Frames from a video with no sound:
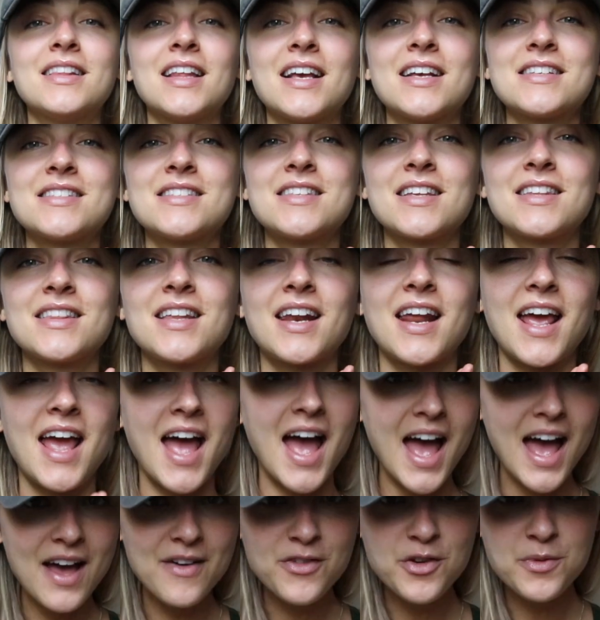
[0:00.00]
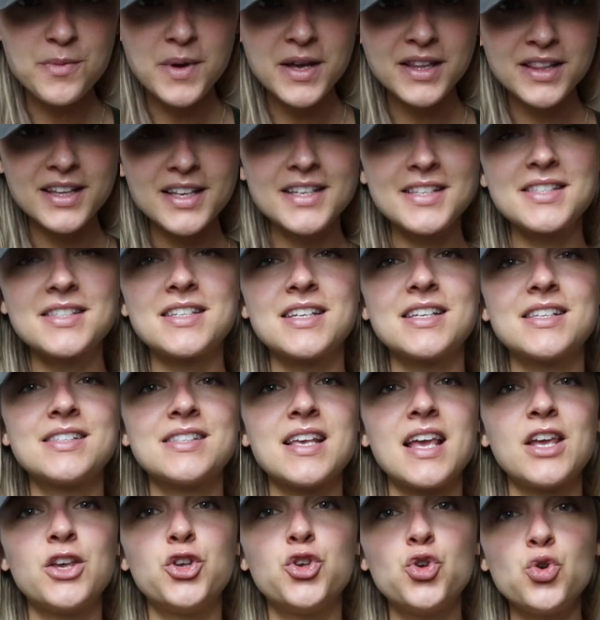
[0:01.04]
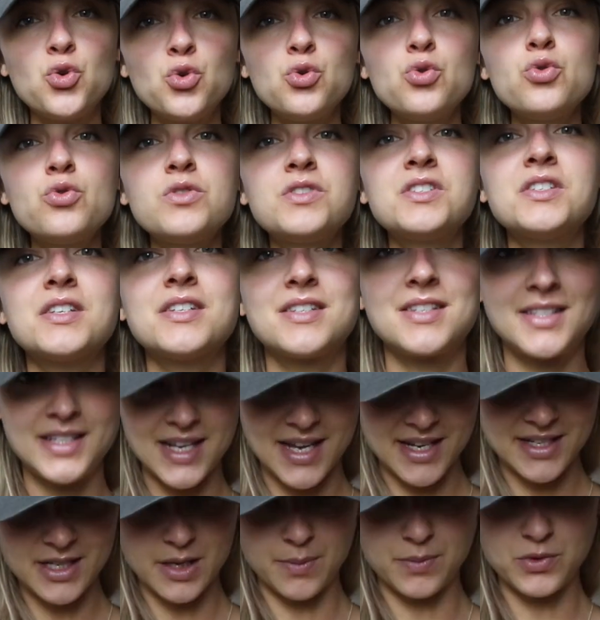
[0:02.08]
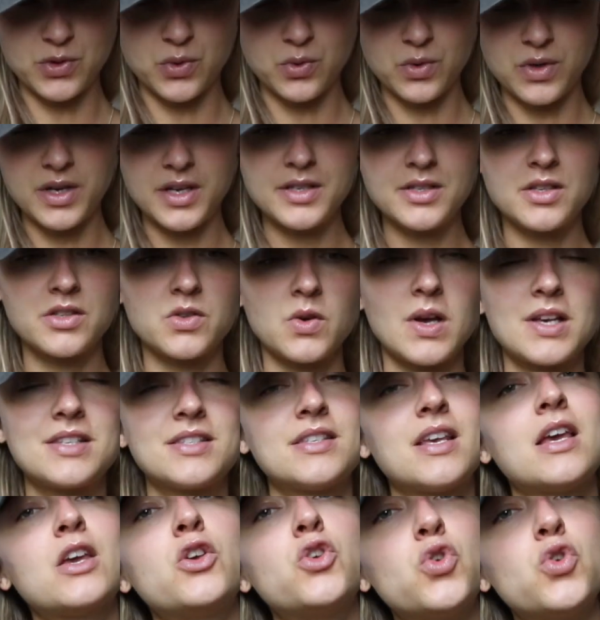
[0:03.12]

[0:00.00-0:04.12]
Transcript: last thing that I have on my list is used stand-up toys. So I say